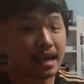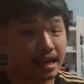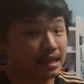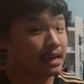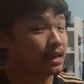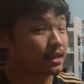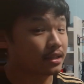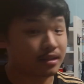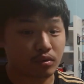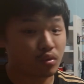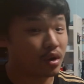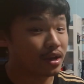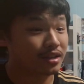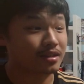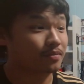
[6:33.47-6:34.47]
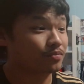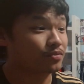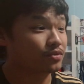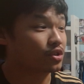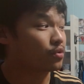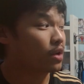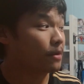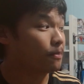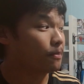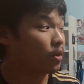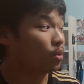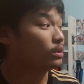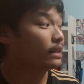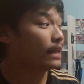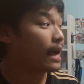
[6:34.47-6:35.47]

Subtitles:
and he hits it right to Crapo.